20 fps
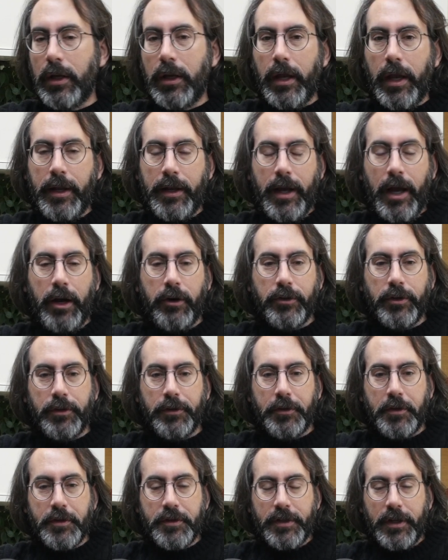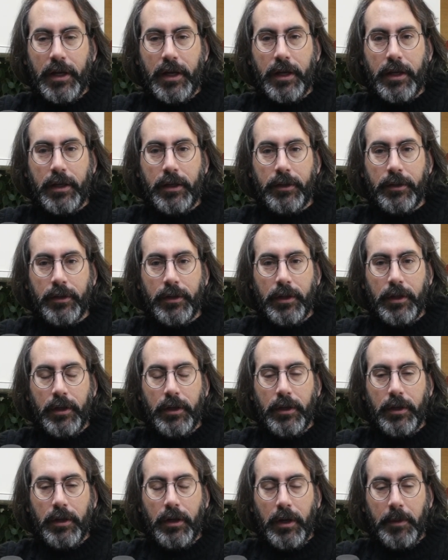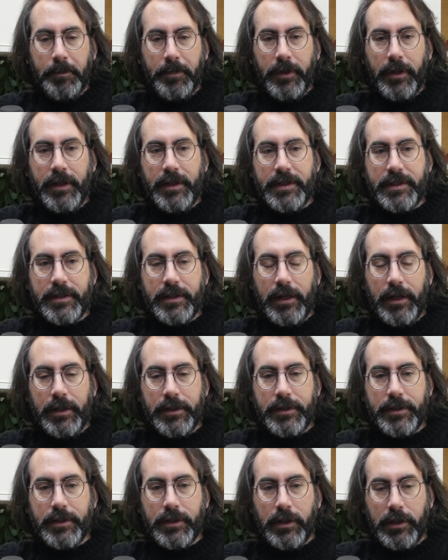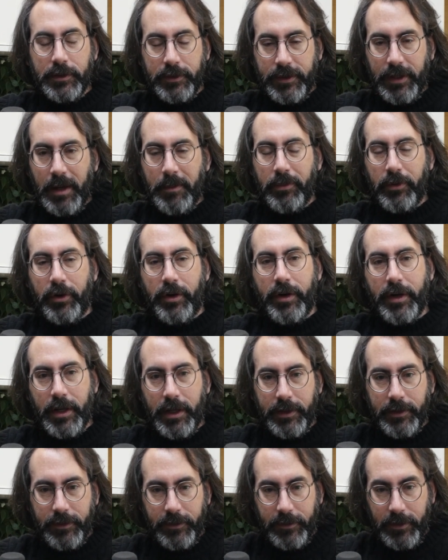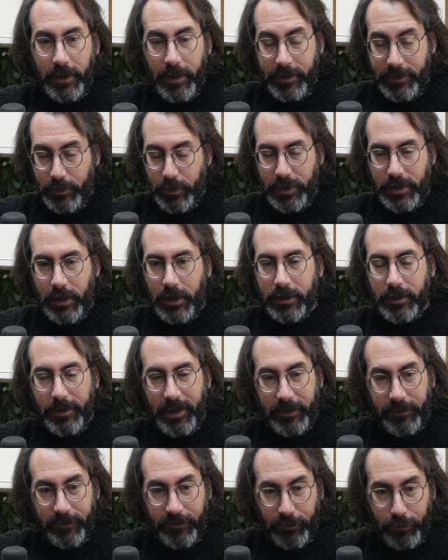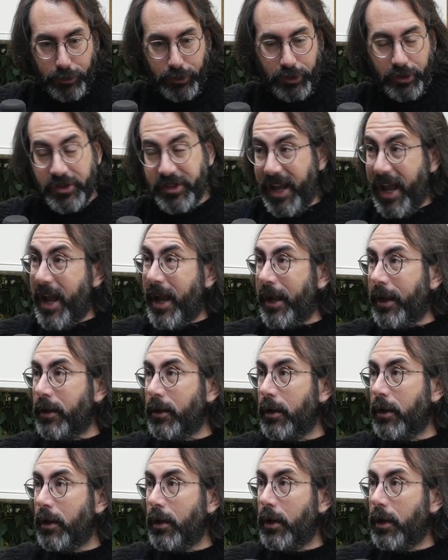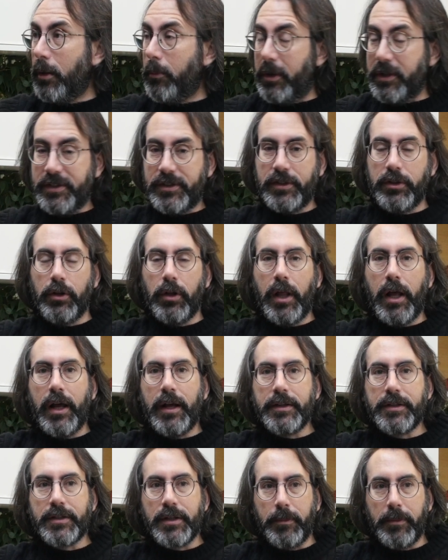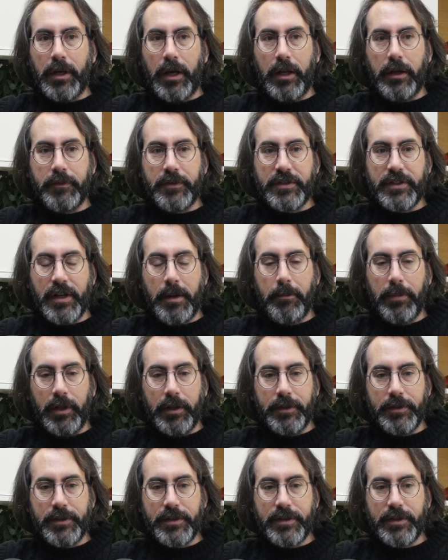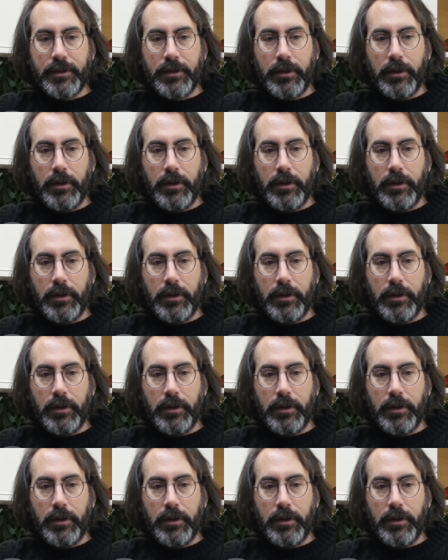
And how do you design a place that's contemporary and, as we talked about, for today, but still has some kind of semblance